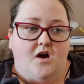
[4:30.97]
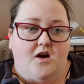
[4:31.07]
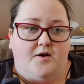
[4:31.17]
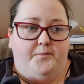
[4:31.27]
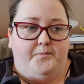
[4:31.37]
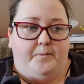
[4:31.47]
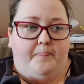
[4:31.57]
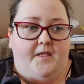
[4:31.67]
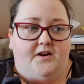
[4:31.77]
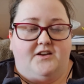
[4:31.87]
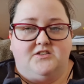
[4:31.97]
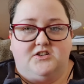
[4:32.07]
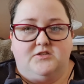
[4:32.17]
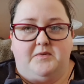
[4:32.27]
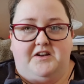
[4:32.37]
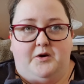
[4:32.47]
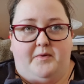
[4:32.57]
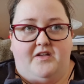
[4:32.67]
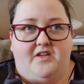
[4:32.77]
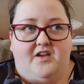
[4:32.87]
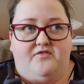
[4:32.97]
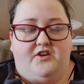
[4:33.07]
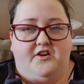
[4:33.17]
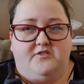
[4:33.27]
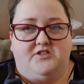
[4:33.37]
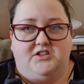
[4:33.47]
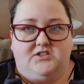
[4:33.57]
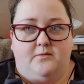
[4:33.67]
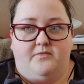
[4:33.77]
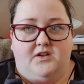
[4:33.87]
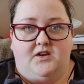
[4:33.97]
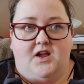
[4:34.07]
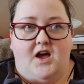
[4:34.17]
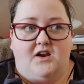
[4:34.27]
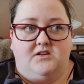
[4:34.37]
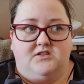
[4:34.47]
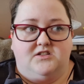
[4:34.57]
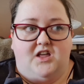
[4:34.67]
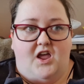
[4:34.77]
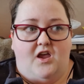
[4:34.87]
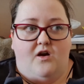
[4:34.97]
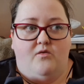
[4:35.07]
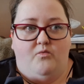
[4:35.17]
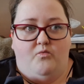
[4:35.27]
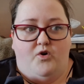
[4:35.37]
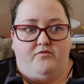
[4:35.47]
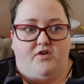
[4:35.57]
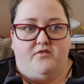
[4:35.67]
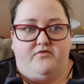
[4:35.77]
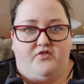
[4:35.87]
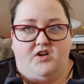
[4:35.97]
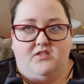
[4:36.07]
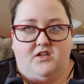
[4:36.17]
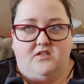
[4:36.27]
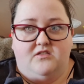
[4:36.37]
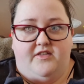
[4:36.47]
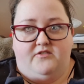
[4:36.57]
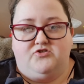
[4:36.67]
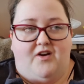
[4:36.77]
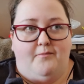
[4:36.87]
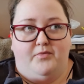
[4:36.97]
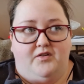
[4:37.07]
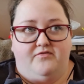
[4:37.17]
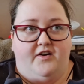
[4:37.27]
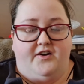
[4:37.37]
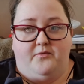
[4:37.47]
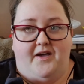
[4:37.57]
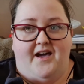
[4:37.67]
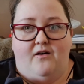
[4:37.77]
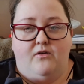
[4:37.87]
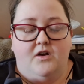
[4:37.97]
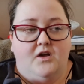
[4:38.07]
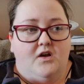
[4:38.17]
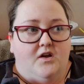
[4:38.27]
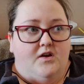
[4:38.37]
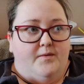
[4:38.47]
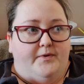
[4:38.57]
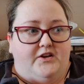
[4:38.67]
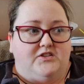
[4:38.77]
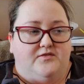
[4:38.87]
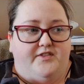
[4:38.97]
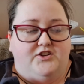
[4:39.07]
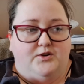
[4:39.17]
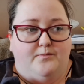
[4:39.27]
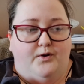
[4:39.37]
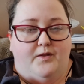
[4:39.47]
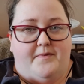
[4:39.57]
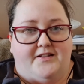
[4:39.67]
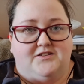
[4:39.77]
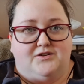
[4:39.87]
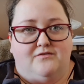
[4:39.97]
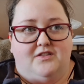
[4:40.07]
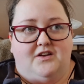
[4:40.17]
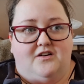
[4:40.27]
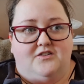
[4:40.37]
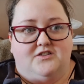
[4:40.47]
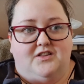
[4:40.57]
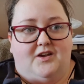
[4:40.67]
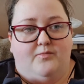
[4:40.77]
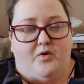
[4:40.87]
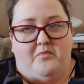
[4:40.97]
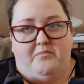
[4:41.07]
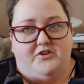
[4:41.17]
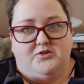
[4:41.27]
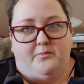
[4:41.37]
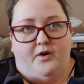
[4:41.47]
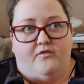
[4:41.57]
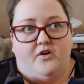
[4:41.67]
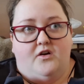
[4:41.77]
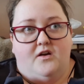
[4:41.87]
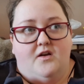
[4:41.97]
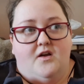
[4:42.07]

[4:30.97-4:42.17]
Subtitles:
and it concerns me a little bit that if the girls see something and they want to run for it, that they'll scramble and find a way out, because if they jump on the beds that are in the garden, they can probably jump over.